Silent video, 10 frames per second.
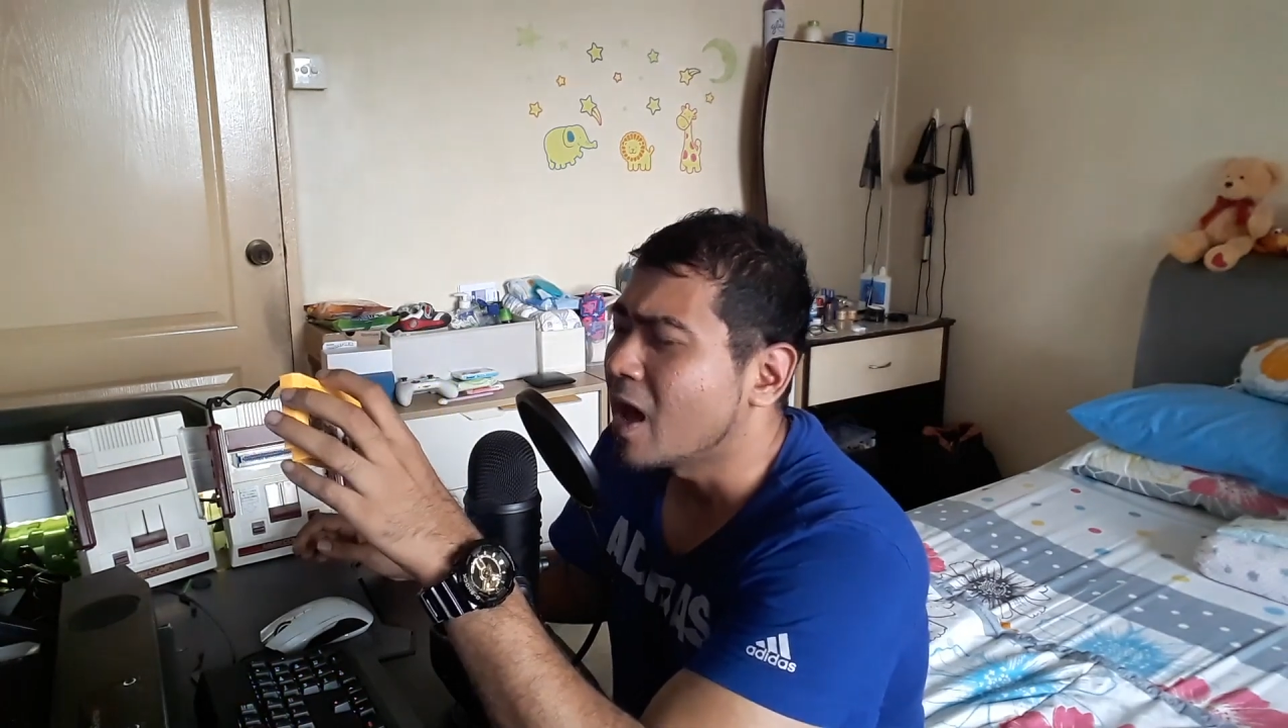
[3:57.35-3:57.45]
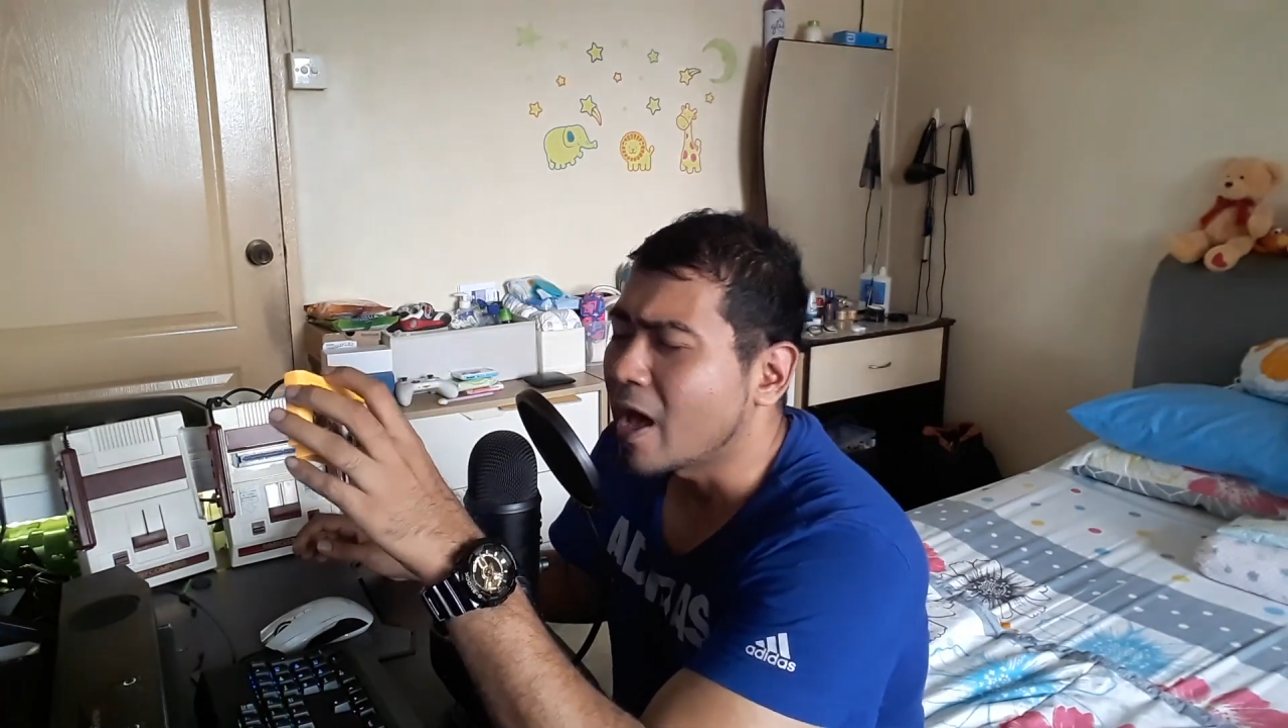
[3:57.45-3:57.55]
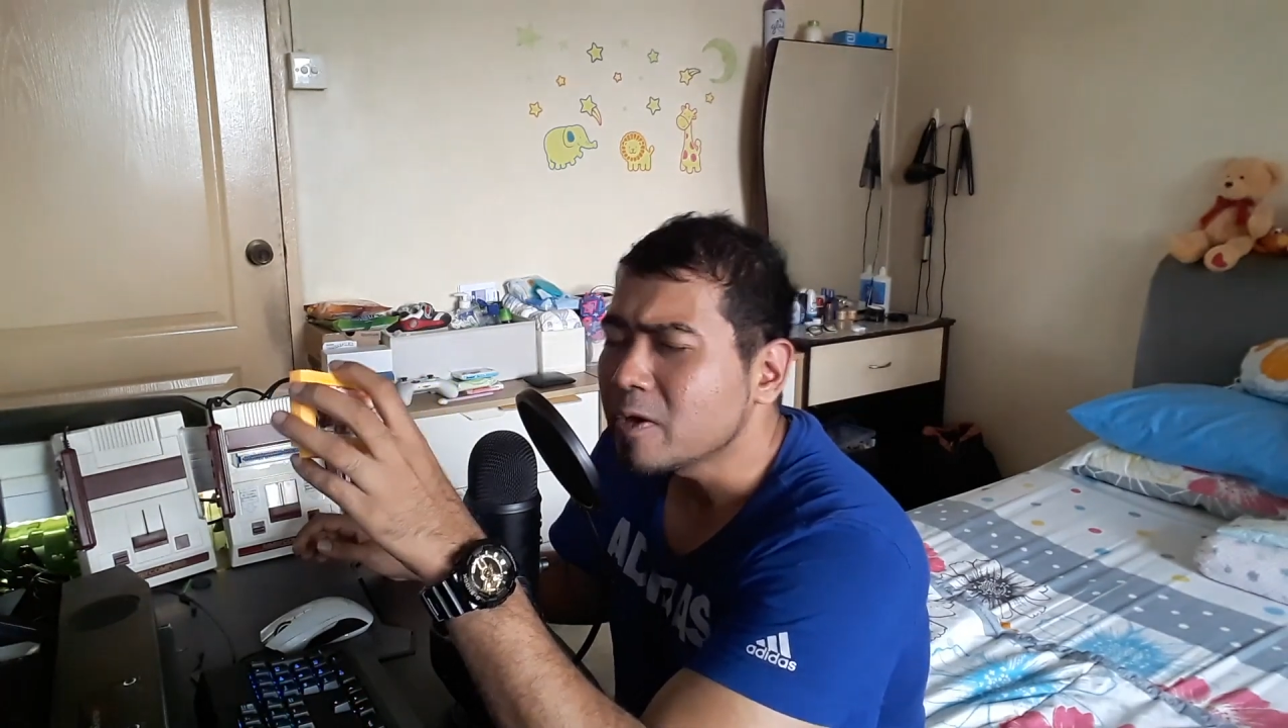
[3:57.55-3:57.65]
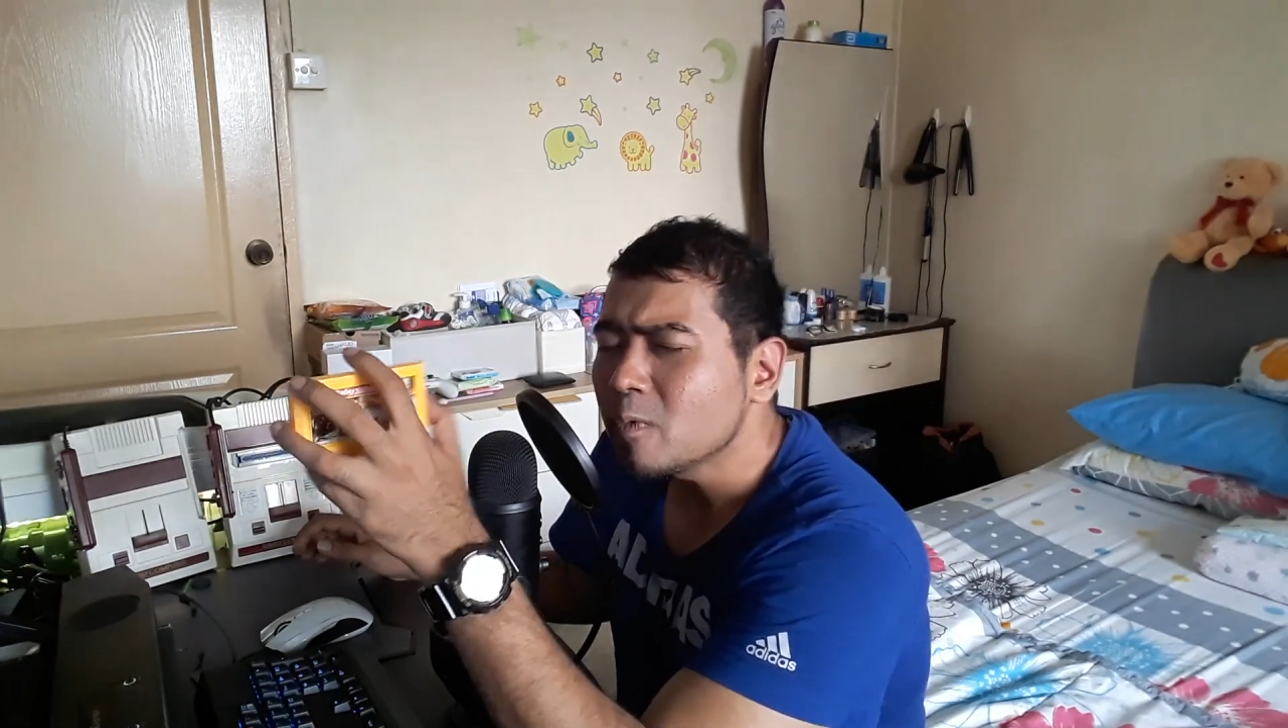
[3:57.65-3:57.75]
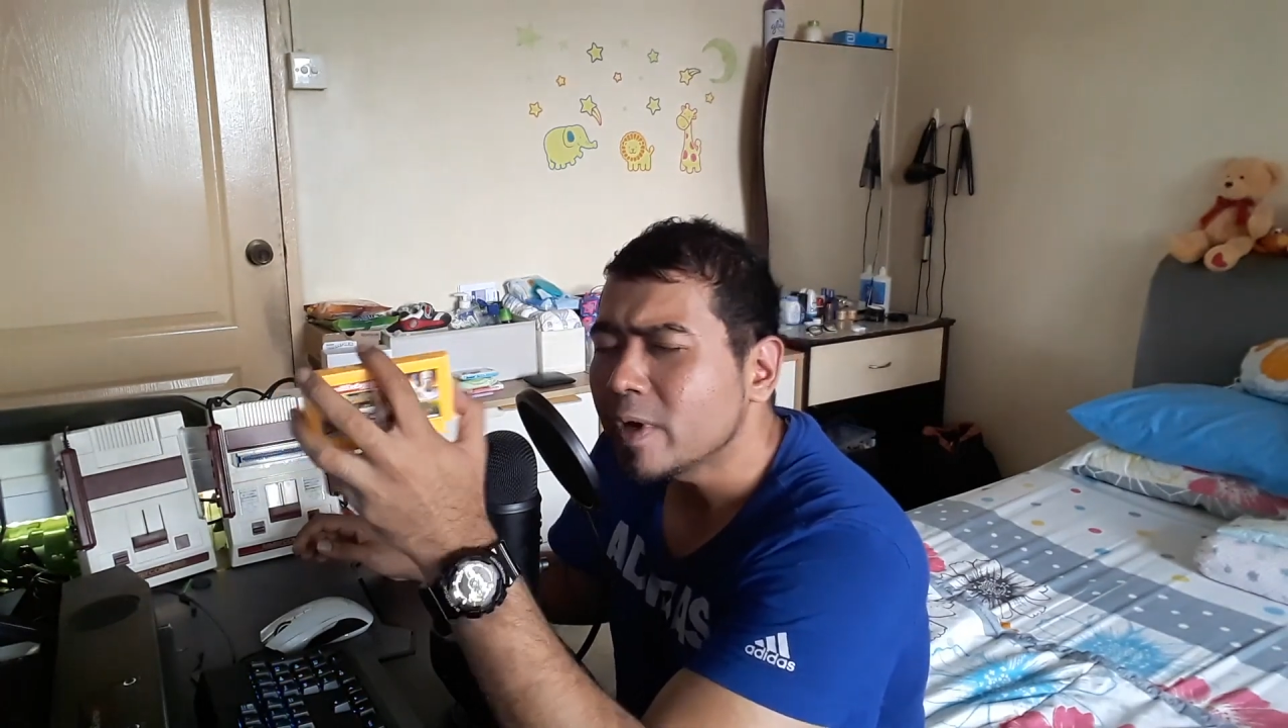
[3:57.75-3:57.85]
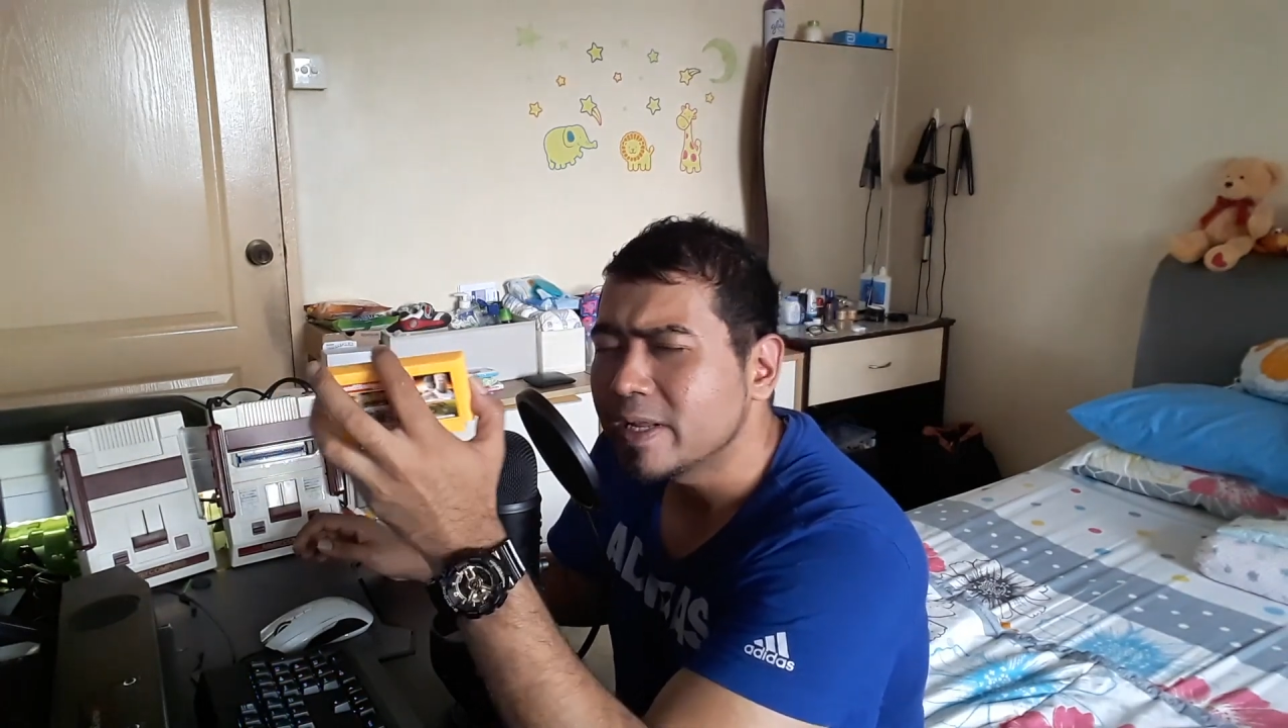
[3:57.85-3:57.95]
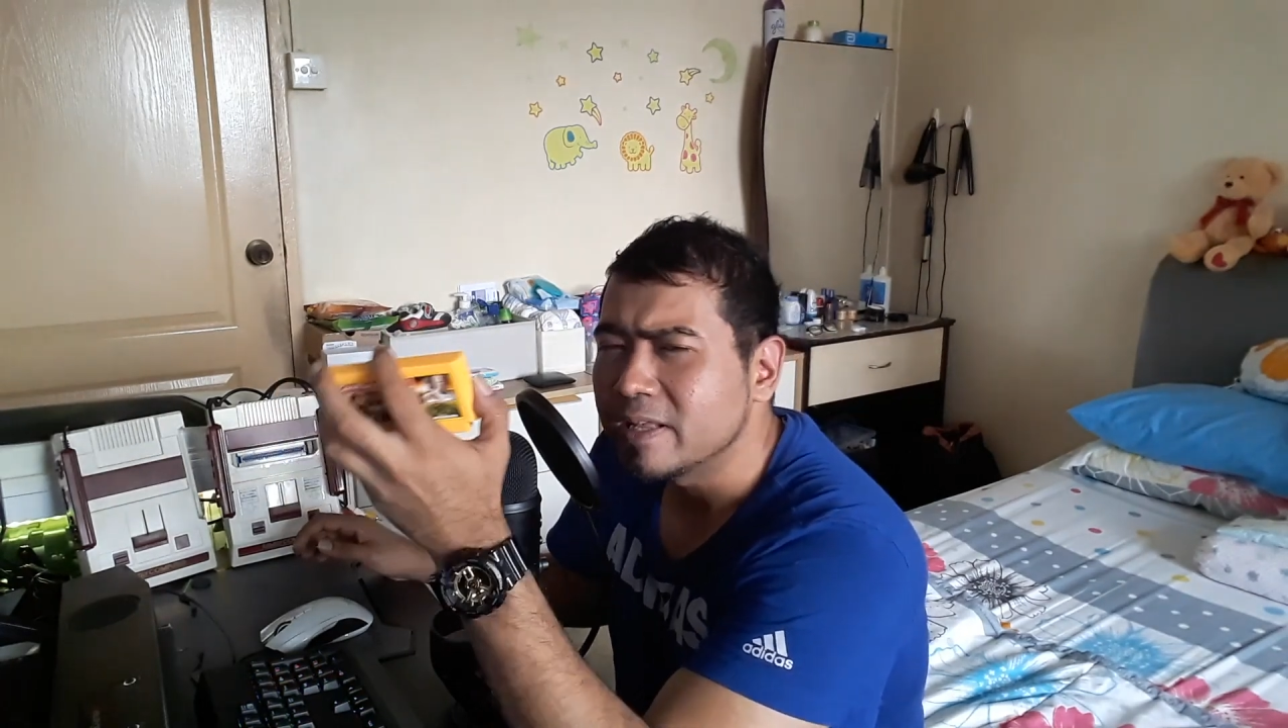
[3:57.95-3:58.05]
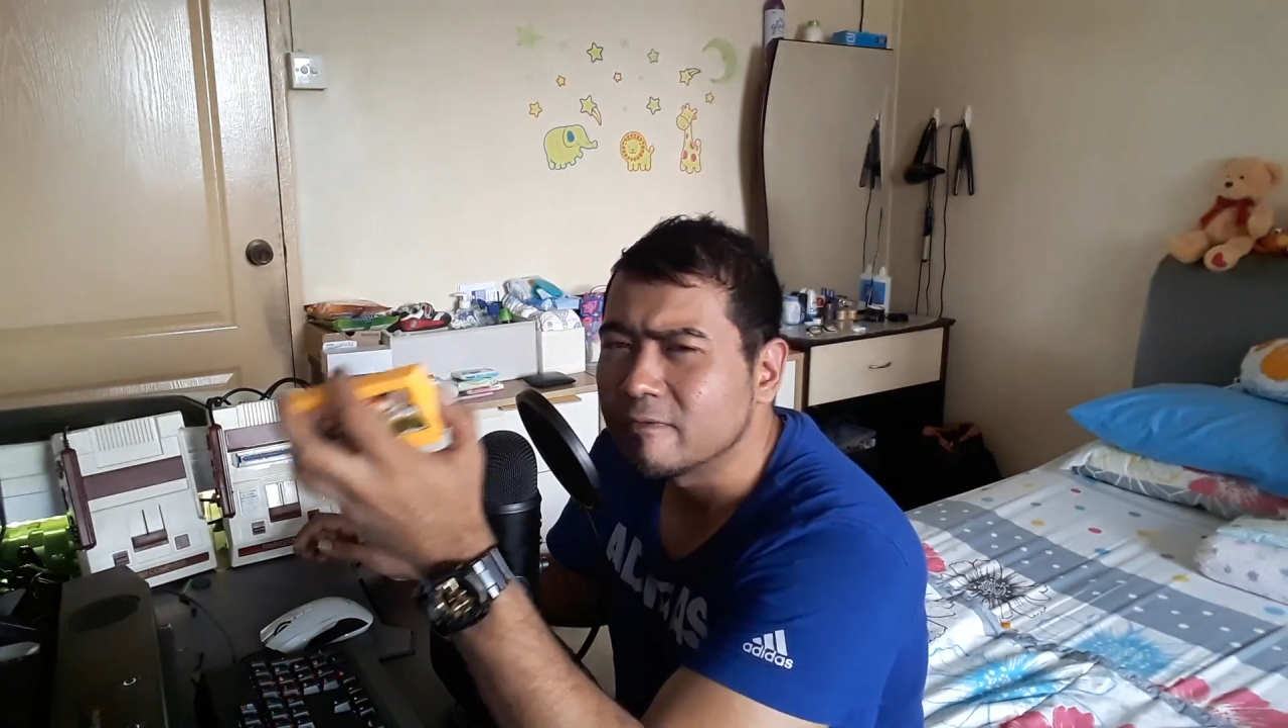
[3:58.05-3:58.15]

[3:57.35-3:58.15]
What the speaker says: I don't want to